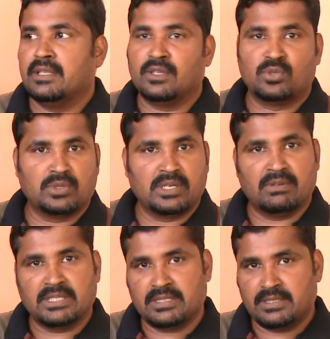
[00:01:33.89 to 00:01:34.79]
The total
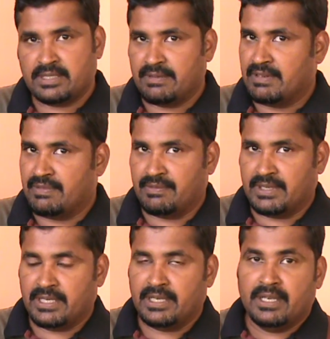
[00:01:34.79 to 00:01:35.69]
was 750.